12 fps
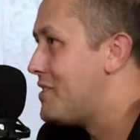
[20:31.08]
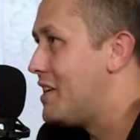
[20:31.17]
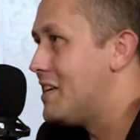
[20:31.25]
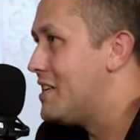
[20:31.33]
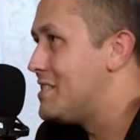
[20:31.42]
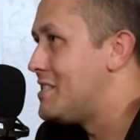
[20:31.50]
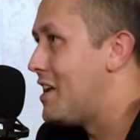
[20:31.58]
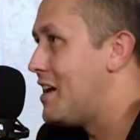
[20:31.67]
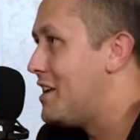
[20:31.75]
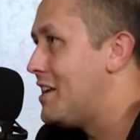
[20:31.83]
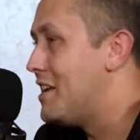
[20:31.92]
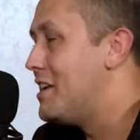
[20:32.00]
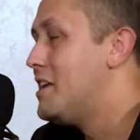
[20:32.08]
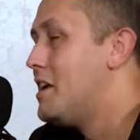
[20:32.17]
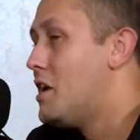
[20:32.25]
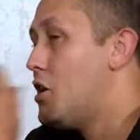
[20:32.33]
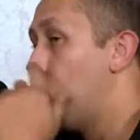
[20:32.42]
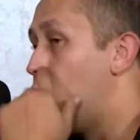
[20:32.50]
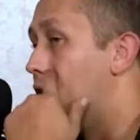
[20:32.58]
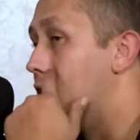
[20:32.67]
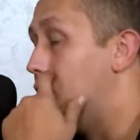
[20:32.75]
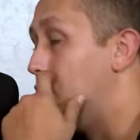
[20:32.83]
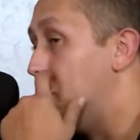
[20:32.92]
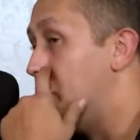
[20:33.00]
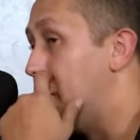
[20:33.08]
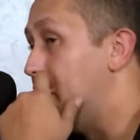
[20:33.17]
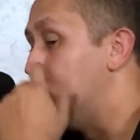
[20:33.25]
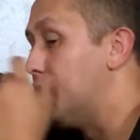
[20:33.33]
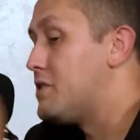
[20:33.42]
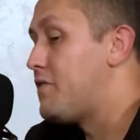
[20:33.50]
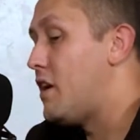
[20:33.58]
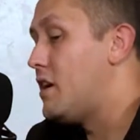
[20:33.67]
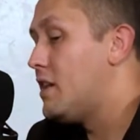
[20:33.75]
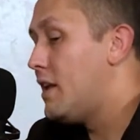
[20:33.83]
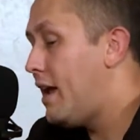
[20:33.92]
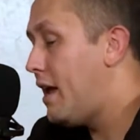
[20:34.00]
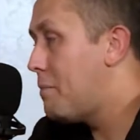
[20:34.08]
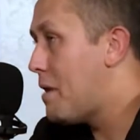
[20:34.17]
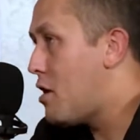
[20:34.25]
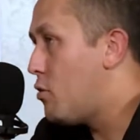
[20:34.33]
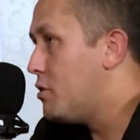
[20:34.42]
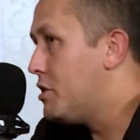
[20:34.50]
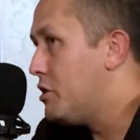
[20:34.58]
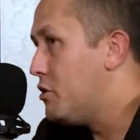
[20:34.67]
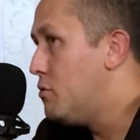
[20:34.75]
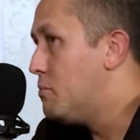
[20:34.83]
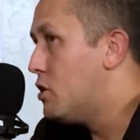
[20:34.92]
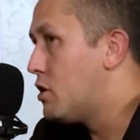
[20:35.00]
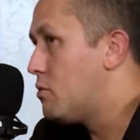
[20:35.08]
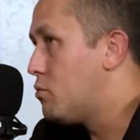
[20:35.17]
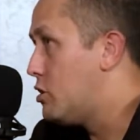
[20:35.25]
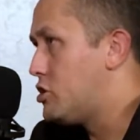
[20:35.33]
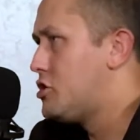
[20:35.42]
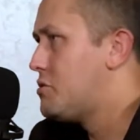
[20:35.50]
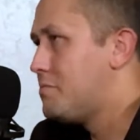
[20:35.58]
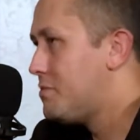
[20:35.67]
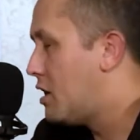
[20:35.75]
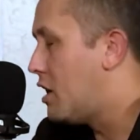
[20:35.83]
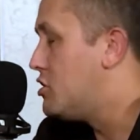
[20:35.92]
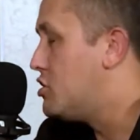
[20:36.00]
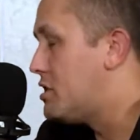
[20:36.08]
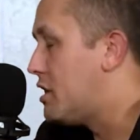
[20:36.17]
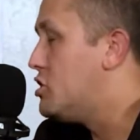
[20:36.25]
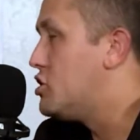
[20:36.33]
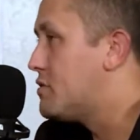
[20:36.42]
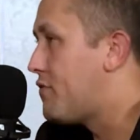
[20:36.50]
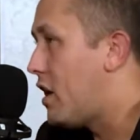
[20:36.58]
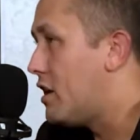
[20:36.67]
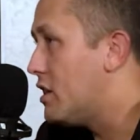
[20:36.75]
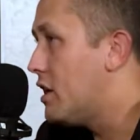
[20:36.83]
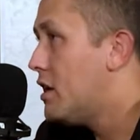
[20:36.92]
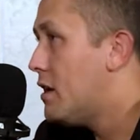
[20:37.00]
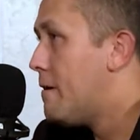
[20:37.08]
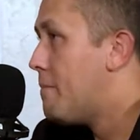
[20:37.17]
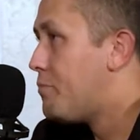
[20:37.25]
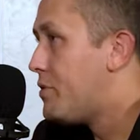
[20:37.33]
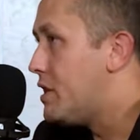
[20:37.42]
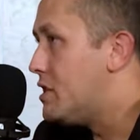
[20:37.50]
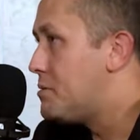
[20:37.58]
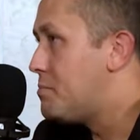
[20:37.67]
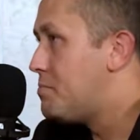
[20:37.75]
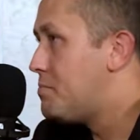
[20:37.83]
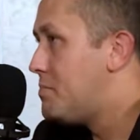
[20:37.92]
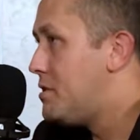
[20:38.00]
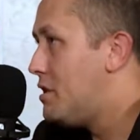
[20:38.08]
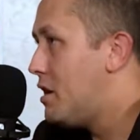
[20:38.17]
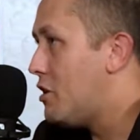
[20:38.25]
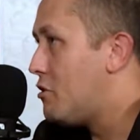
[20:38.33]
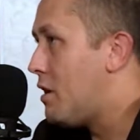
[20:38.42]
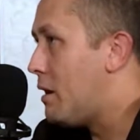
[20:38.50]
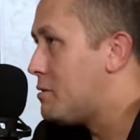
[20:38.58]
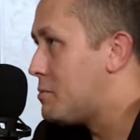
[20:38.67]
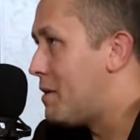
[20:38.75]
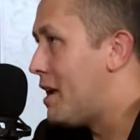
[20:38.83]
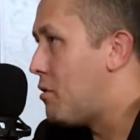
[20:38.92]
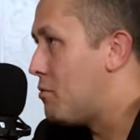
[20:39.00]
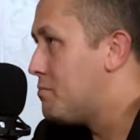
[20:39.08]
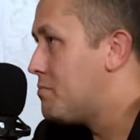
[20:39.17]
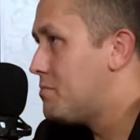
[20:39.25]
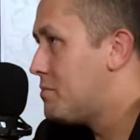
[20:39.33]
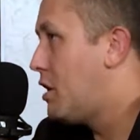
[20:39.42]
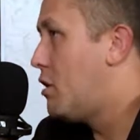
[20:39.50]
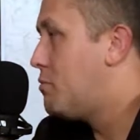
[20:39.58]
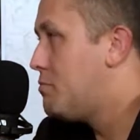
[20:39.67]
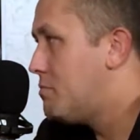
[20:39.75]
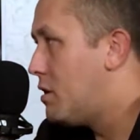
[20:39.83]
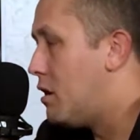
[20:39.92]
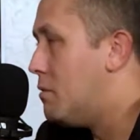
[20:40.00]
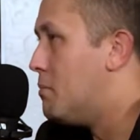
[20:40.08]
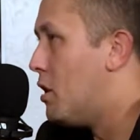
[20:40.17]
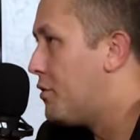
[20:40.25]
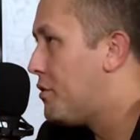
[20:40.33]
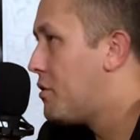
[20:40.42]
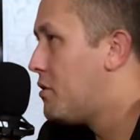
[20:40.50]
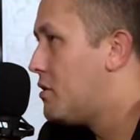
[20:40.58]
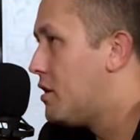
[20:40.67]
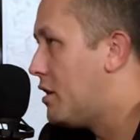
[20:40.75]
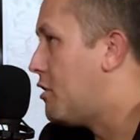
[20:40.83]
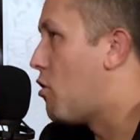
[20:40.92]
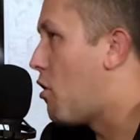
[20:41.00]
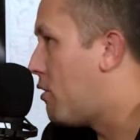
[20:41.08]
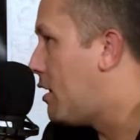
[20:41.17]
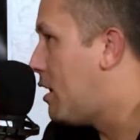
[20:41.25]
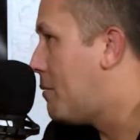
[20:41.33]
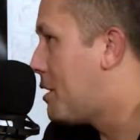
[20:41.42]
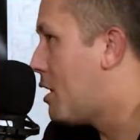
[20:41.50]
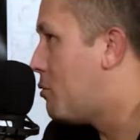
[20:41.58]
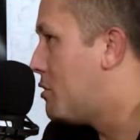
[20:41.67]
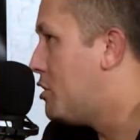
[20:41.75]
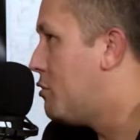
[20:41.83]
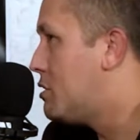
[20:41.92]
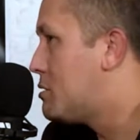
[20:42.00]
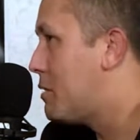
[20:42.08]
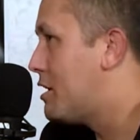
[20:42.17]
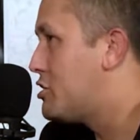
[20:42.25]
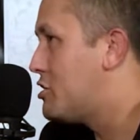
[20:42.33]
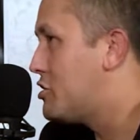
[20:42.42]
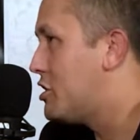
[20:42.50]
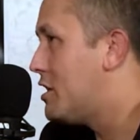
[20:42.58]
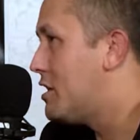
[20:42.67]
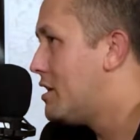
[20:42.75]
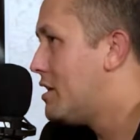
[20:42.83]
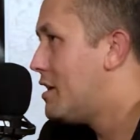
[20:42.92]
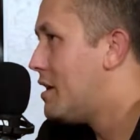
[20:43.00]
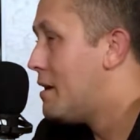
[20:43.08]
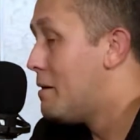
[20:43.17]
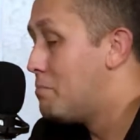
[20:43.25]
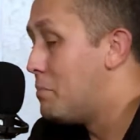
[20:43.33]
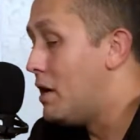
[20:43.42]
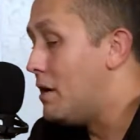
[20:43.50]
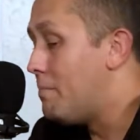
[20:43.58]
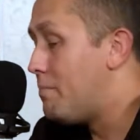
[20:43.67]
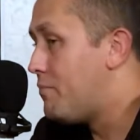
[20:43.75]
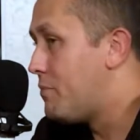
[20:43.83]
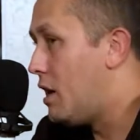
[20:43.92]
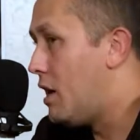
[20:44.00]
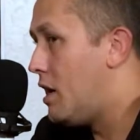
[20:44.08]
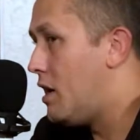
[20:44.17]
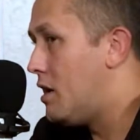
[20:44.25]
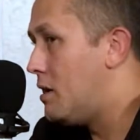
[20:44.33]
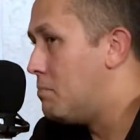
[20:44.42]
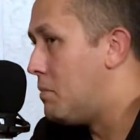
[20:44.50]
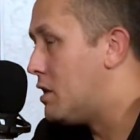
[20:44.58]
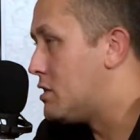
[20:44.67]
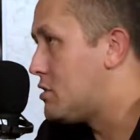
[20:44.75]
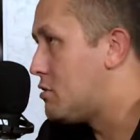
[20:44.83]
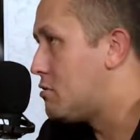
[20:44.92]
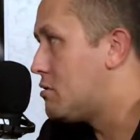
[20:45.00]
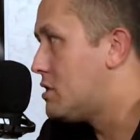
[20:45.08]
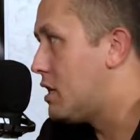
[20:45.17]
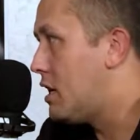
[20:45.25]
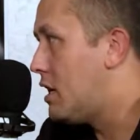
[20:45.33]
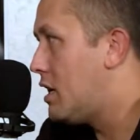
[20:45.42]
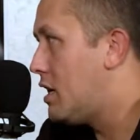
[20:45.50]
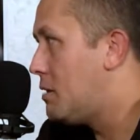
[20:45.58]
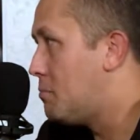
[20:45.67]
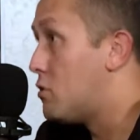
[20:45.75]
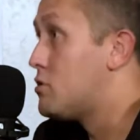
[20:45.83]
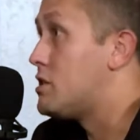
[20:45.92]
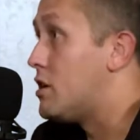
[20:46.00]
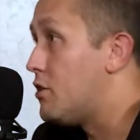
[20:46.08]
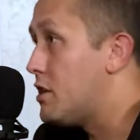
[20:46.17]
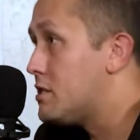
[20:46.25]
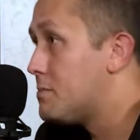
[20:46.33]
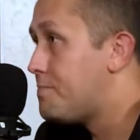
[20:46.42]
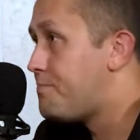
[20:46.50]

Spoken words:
Yeah, it's not in it. Well, they just finally came out with a new book, which I just say just finally. The other game's been out, a month, and they're already coming out with new expansion shit. But monsters and mercenaries.